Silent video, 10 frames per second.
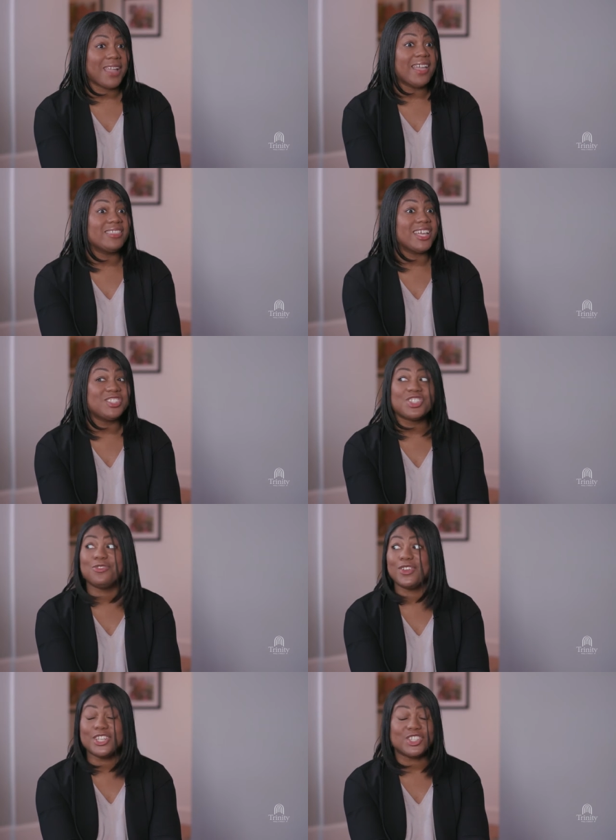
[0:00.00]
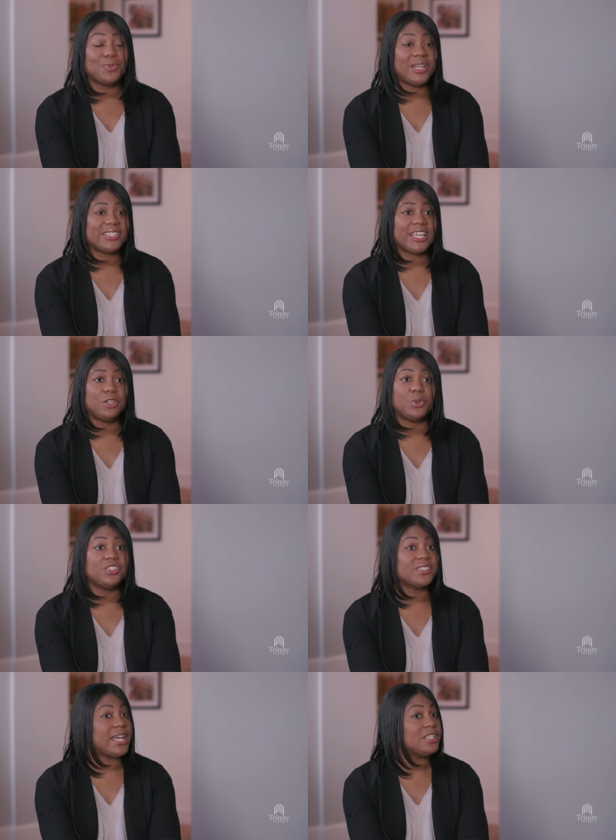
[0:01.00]
And then she finished by saying, "We
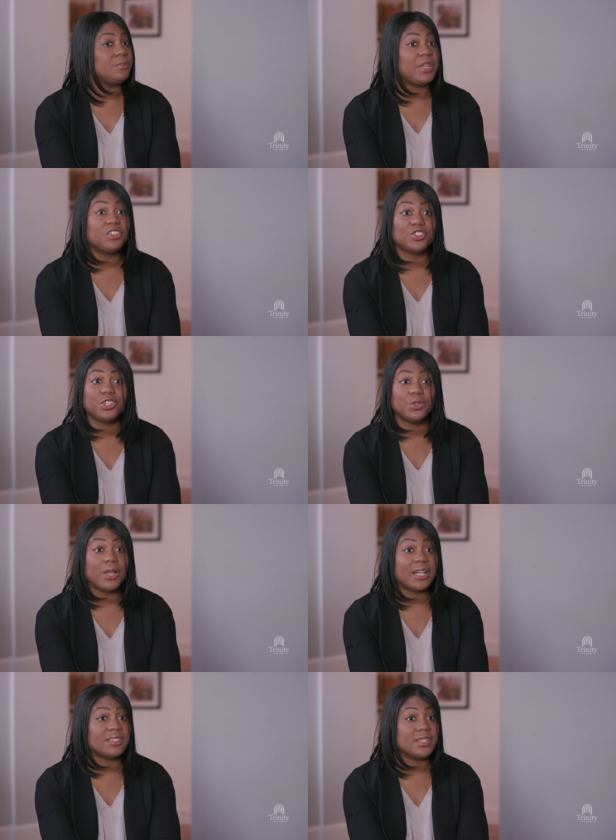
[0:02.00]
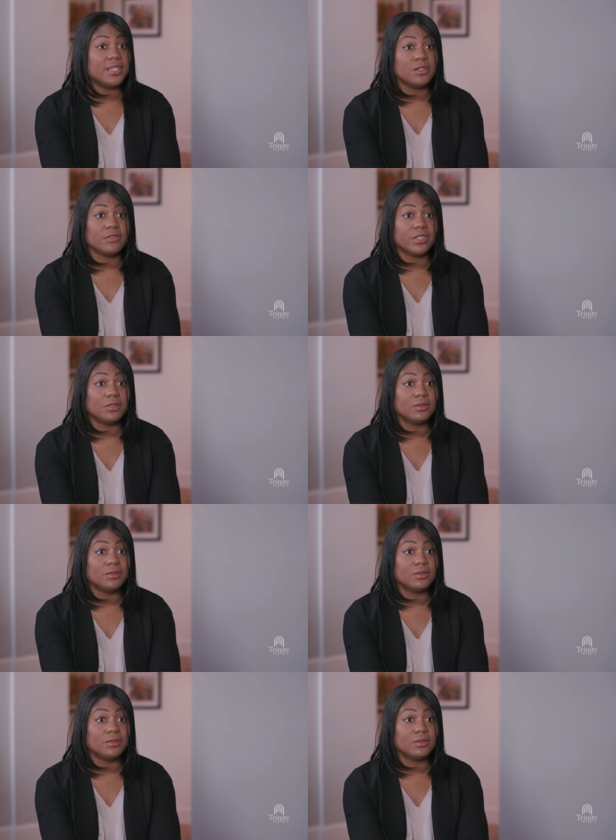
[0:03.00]
just had to make sure you got to the interview."